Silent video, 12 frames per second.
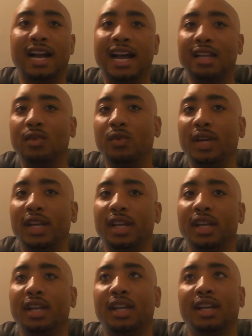
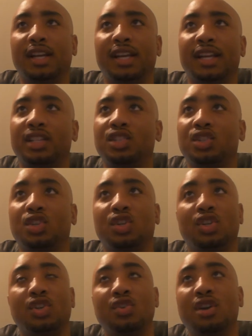Conduit. It's,
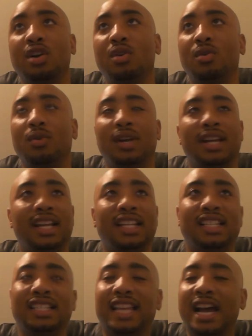you know,
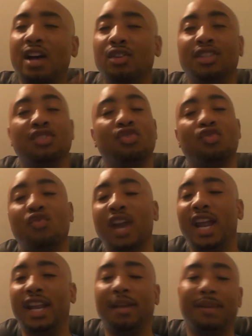his style is
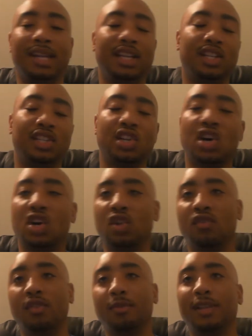great. I mean, he's just all
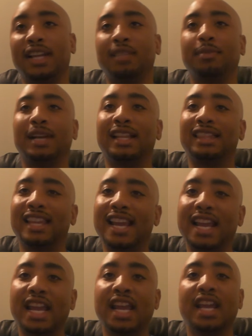over the place. But I
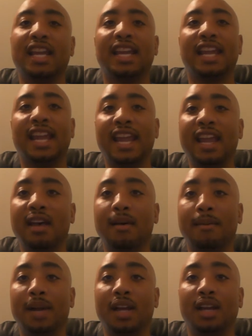think
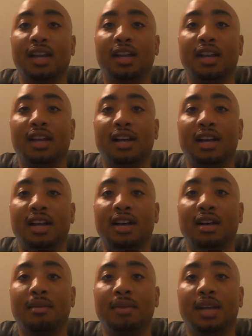Kim
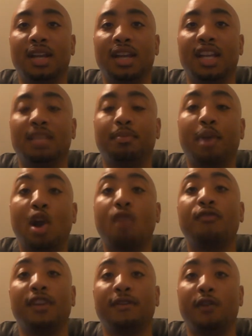is
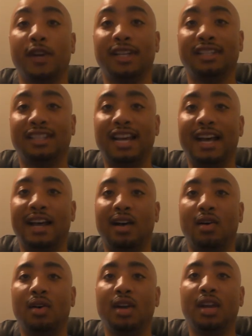perfect for his
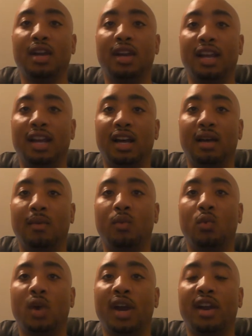style,
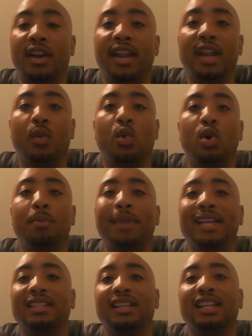where he will
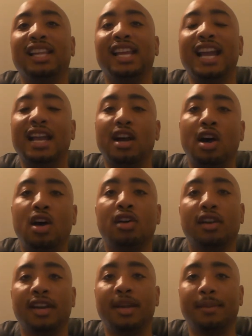basically kind of
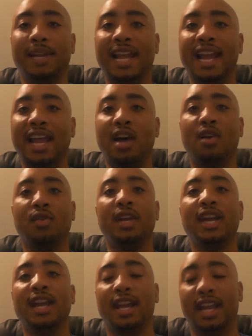hunker him
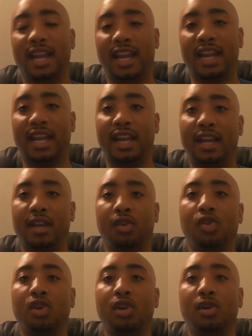down
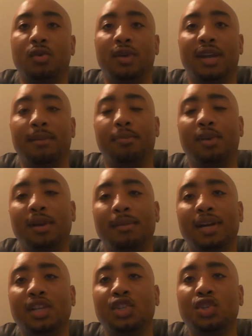and, you know, and pretty
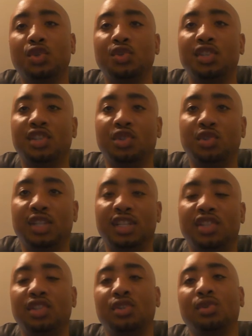much use his
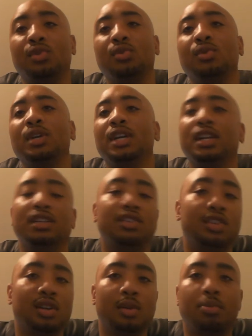jiu-jitsu
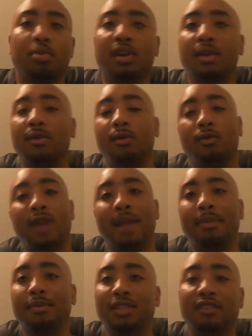to pretty
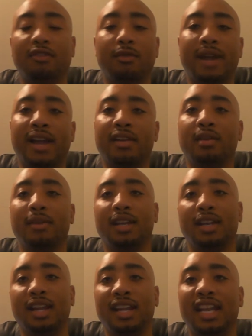wrap himself around him
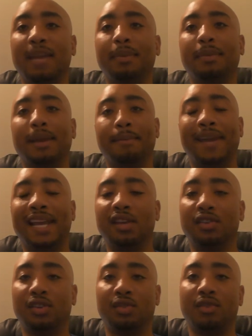and keep him at bay
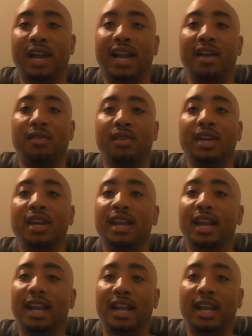on the ground.
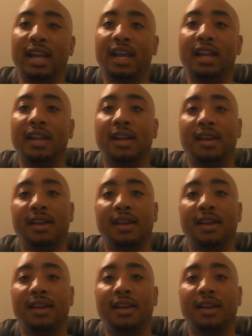And